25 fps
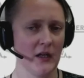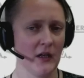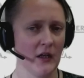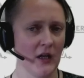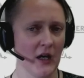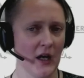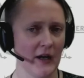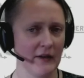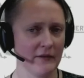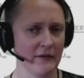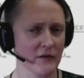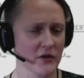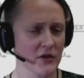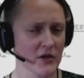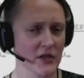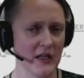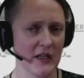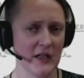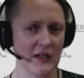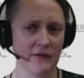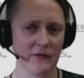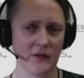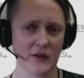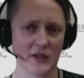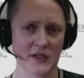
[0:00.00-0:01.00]
I would say
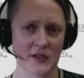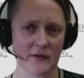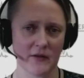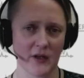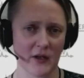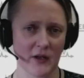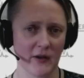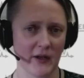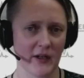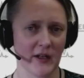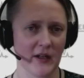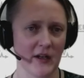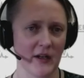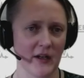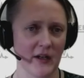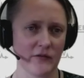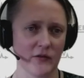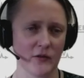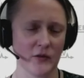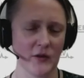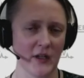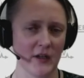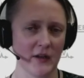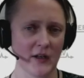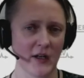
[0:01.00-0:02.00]
if it's a very
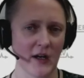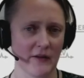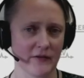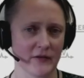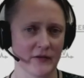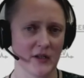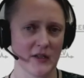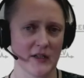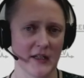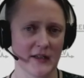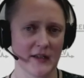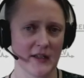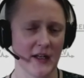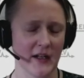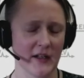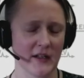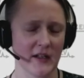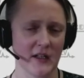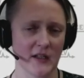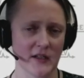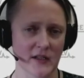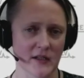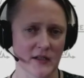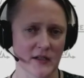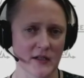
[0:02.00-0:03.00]
carefully crafted attack,
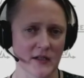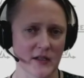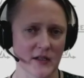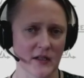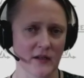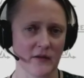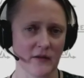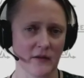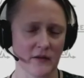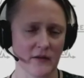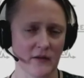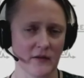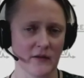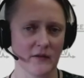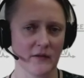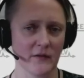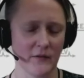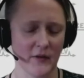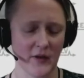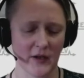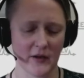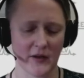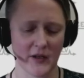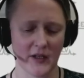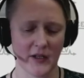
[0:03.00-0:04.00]
it's
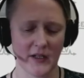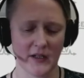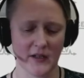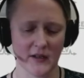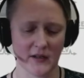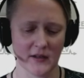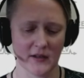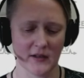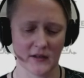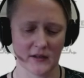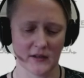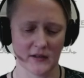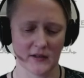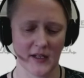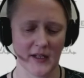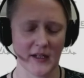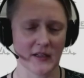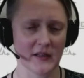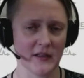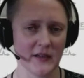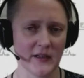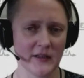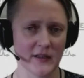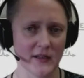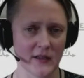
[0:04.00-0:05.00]
very
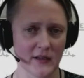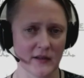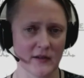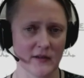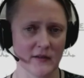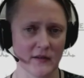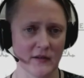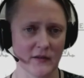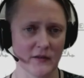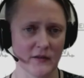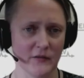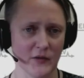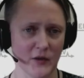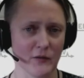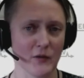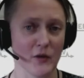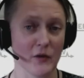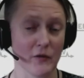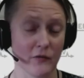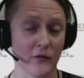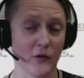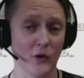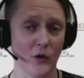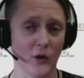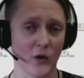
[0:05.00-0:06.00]
likely that we will
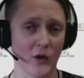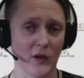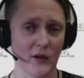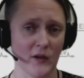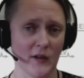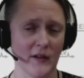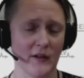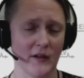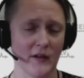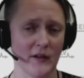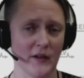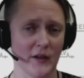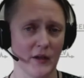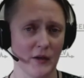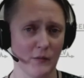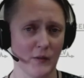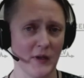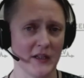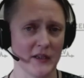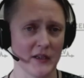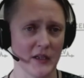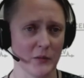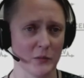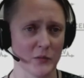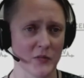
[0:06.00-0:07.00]
fall
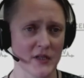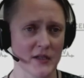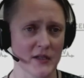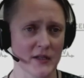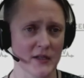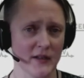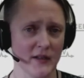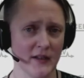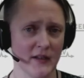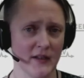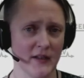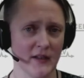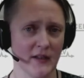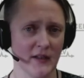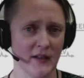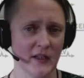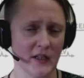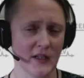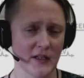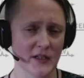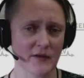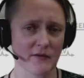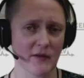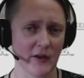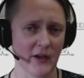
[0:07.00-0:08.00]
victims.
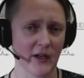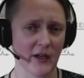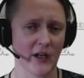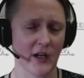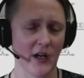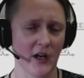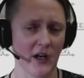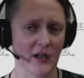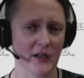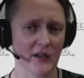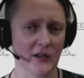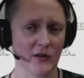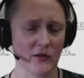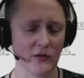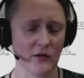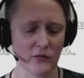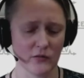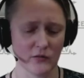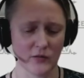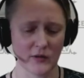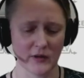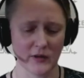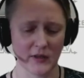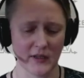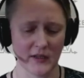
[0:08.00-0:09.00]
It's very hard to
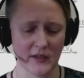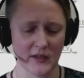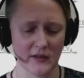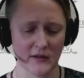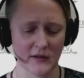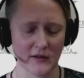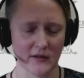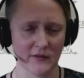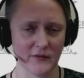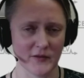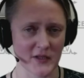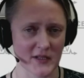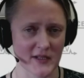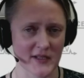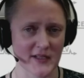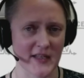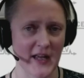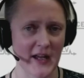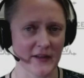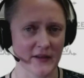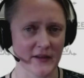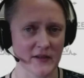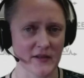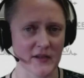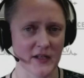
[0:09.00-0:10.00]
really
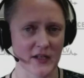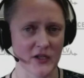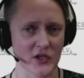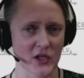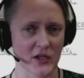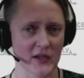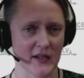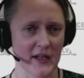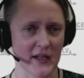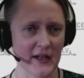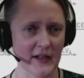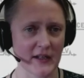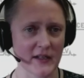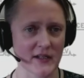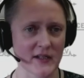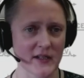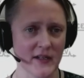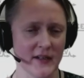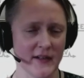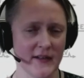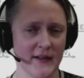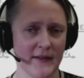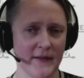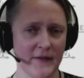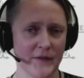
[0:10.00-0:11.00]
withstand such attacks.
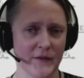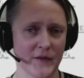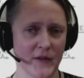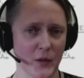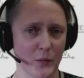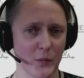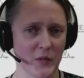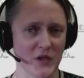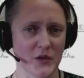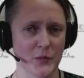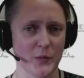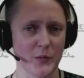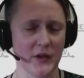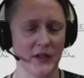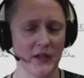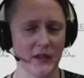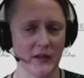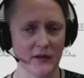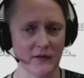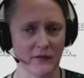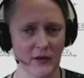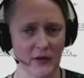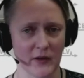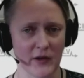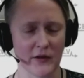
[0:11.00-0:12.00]
There must be
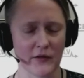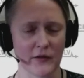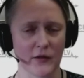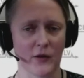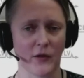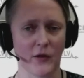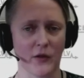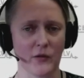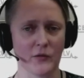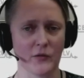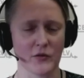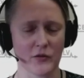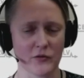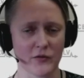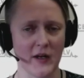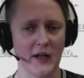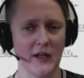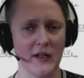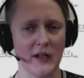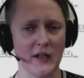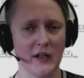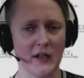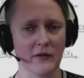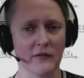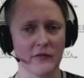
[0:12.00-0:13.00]
very thorough
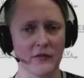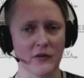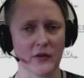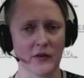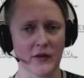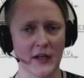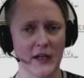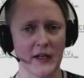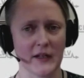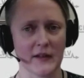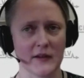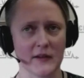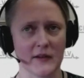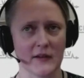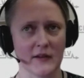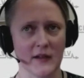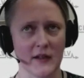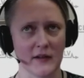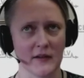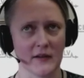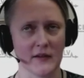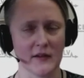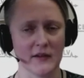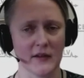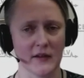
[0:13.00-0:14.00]
training for that
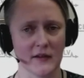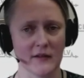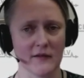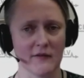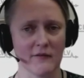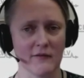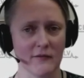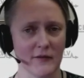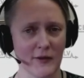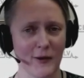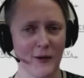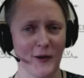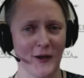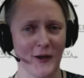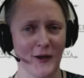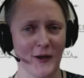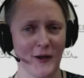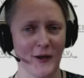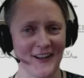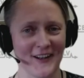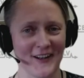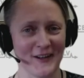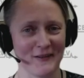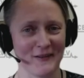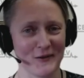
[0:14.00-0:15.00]
and very
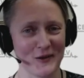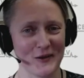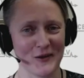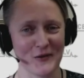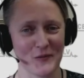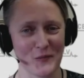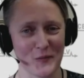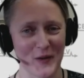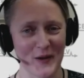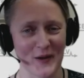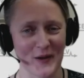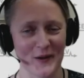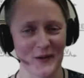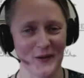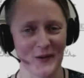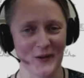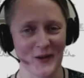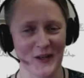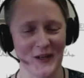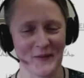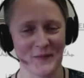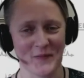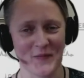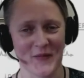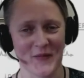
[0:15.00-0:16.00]
high level of paranoia.